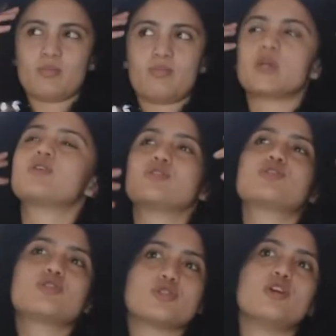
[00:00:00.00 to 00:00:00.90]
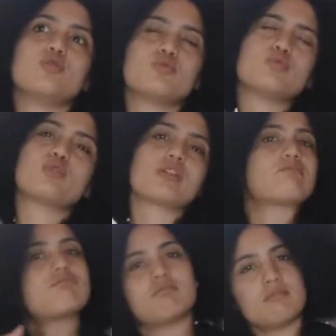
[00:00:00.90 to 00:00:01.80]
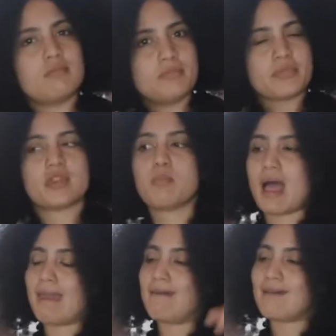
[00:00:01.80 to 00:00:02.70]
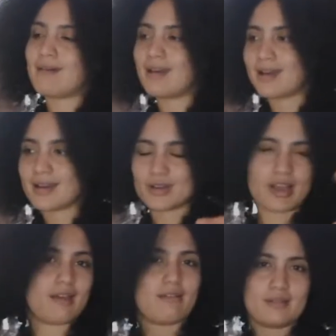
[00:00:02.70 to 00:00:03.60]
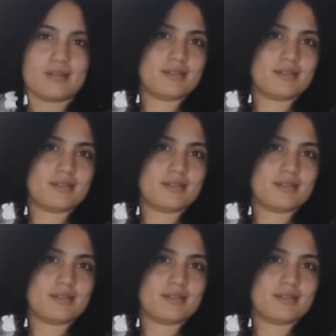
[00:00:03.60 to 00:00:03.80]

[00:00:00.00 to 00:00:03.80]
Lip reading: because with the bike and